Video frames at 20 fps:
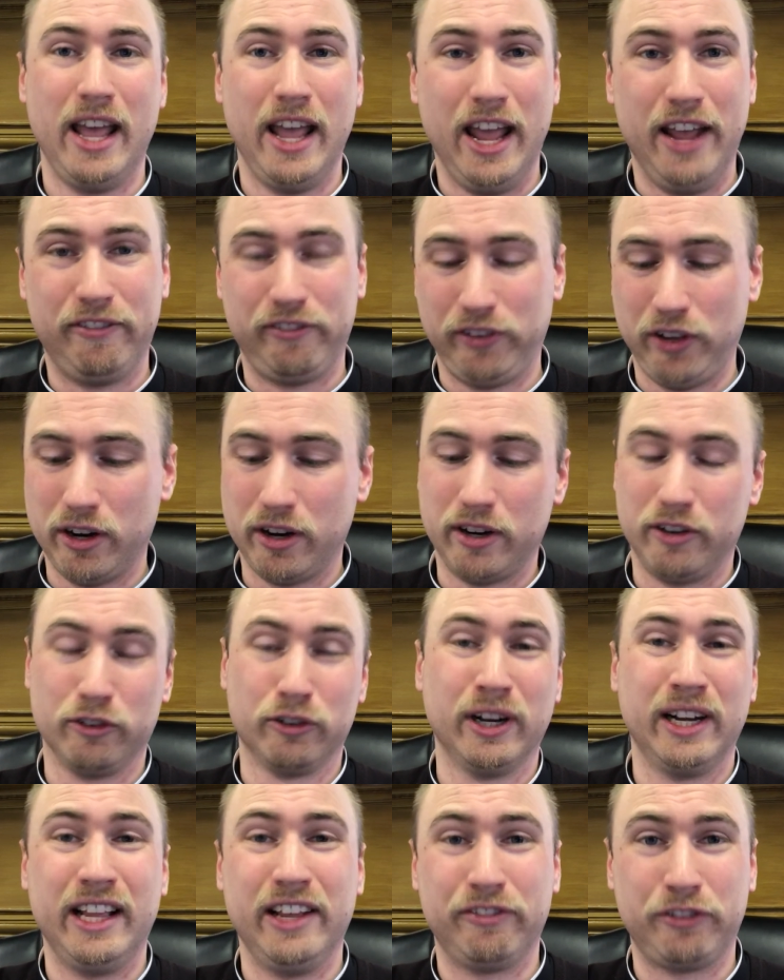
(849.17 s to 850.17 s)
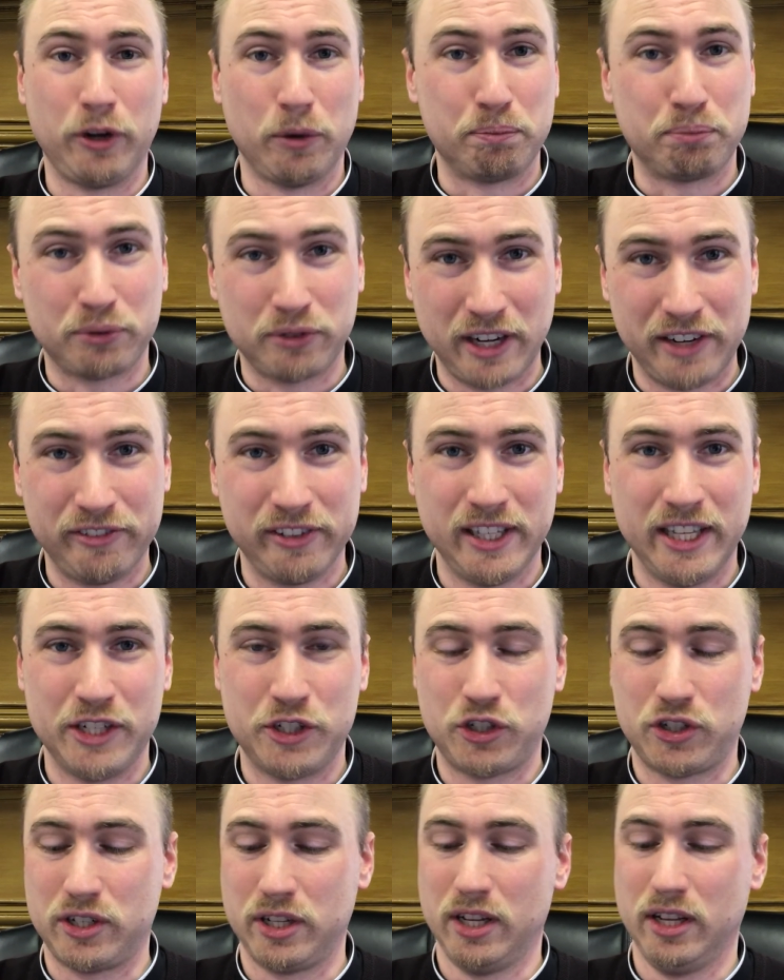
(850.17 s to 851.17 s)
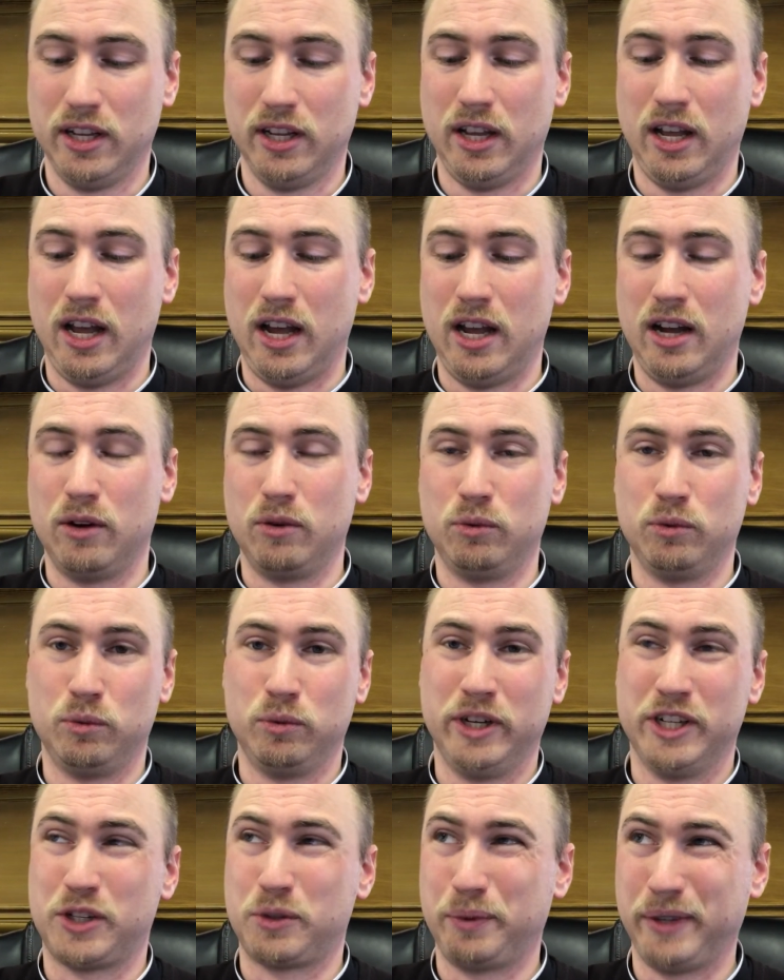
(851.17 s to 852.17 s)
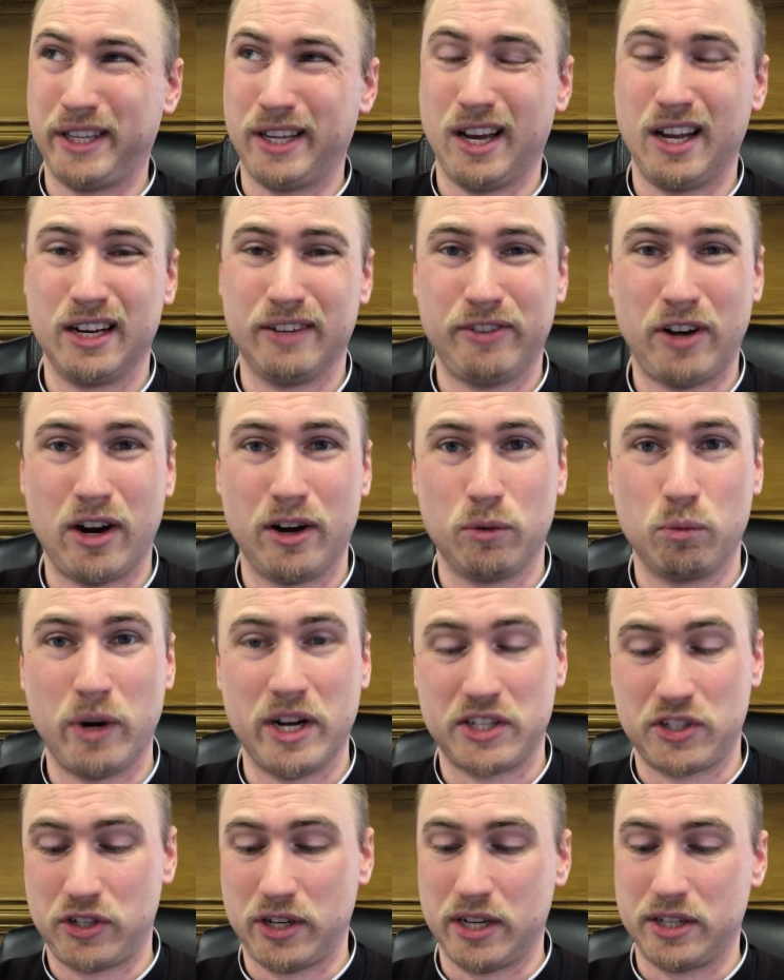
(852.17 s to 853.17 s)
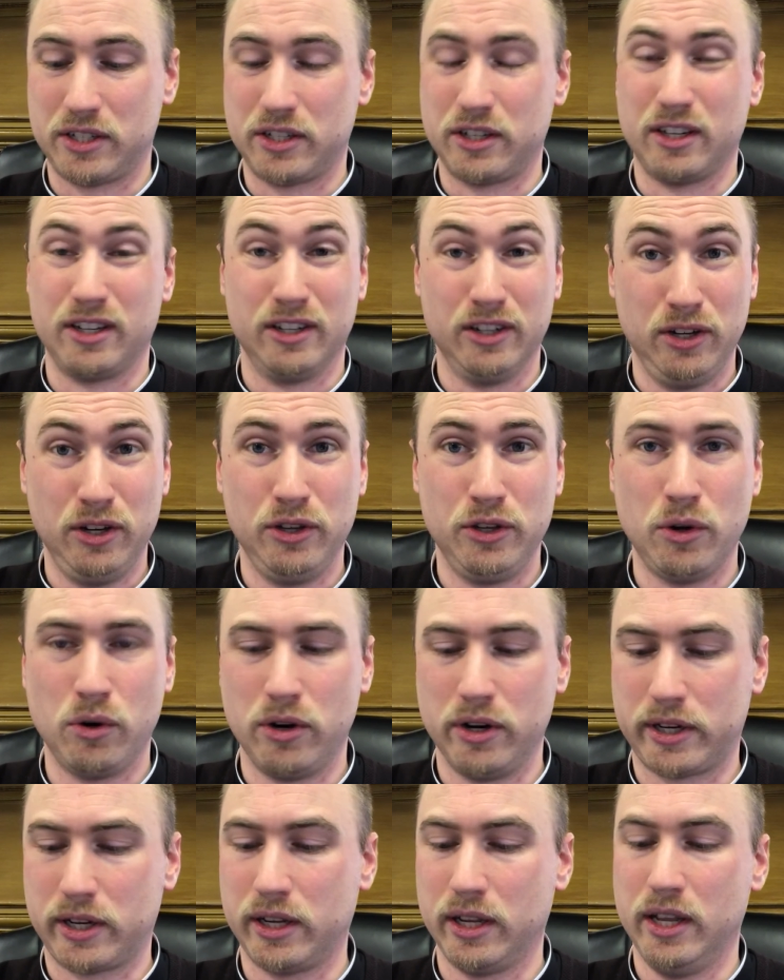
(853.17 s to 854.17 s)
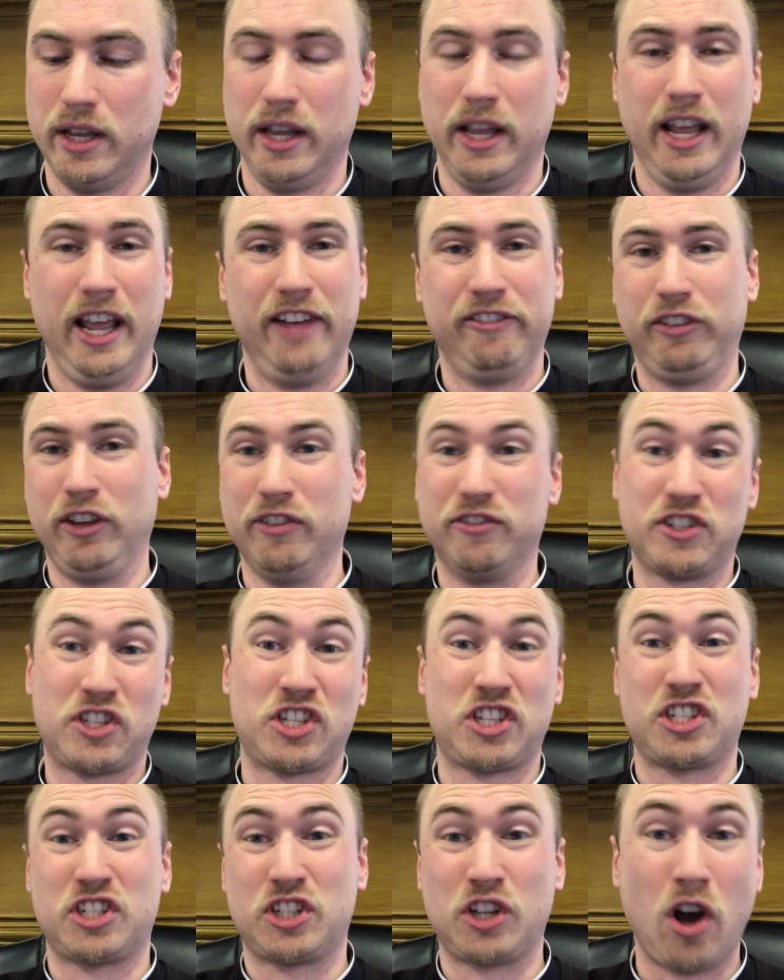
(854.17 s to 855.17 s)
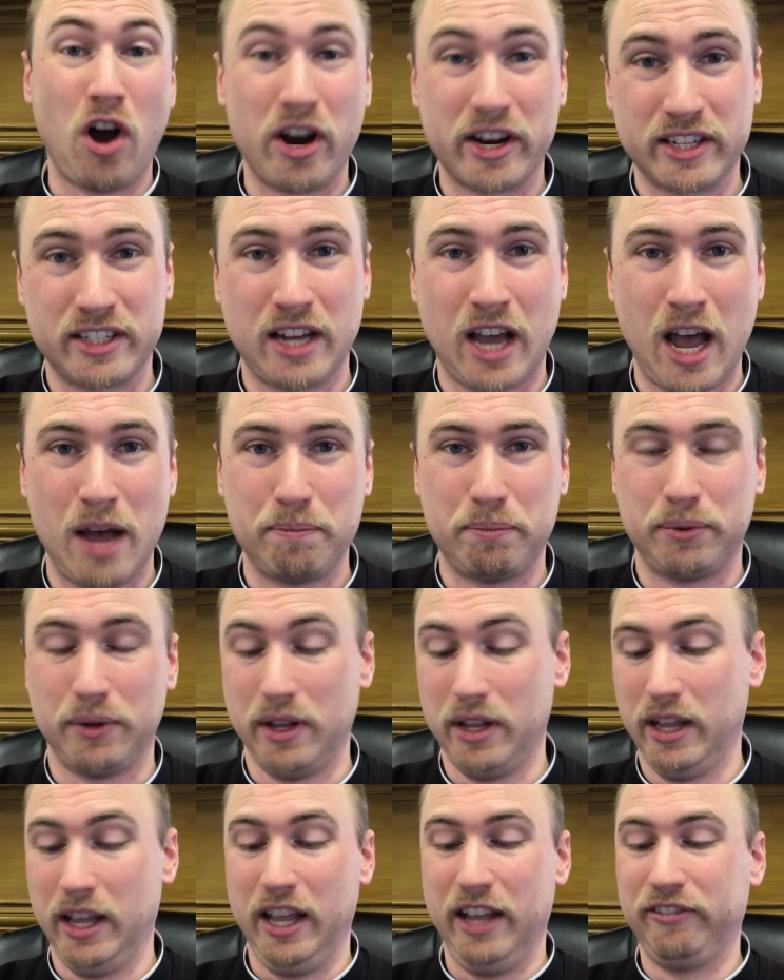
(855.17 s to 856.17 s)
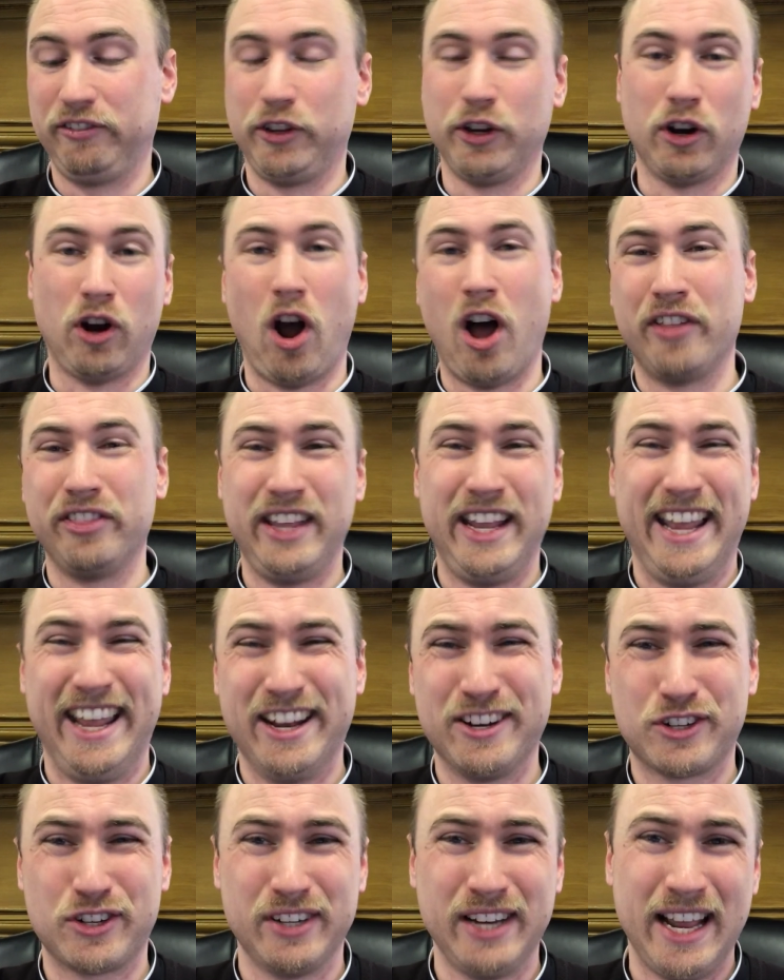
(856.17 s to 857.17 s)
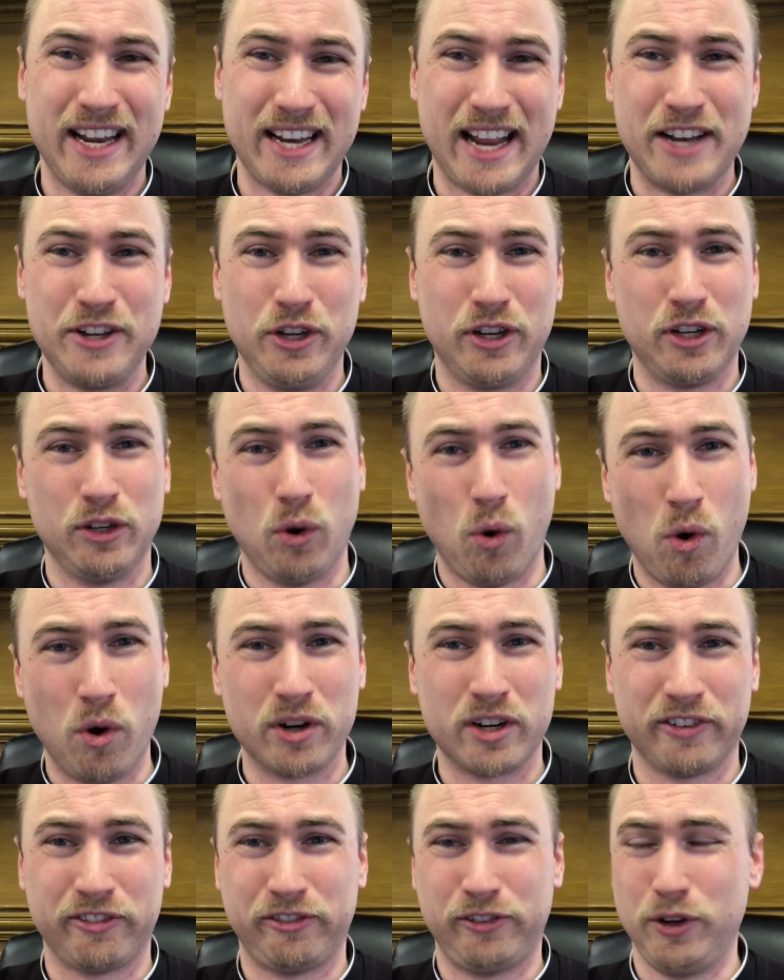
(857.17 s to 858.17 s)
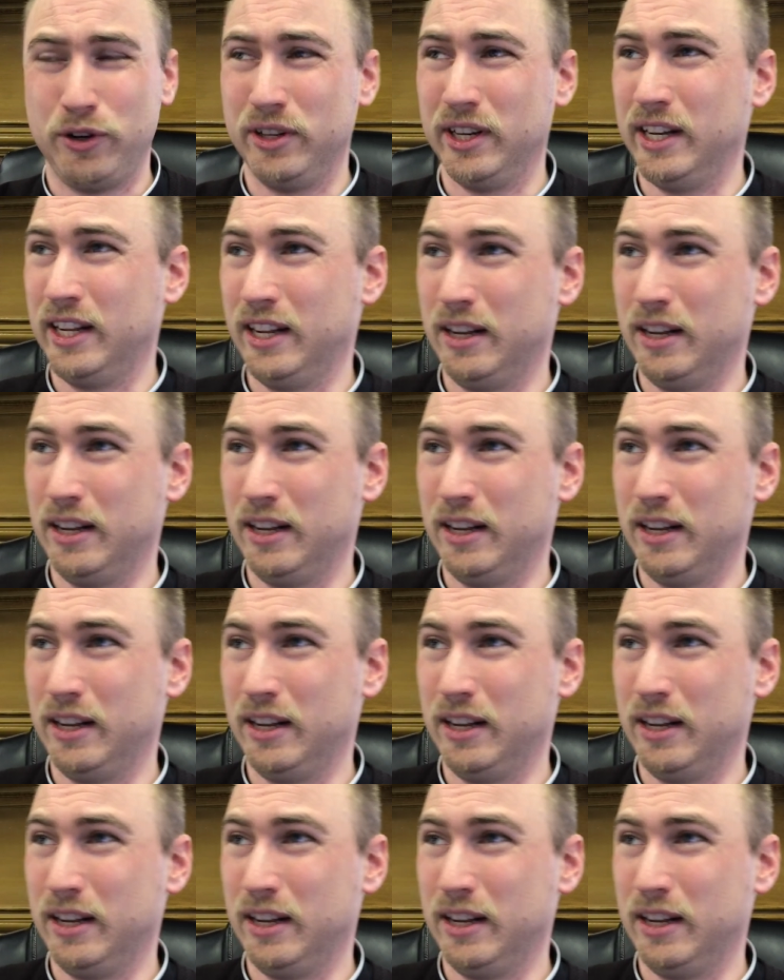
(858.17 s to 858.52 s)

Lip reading: if you're privileged, which we kind of are in Westchester, New York, if you've stocked up, if you're on the internet and you can order food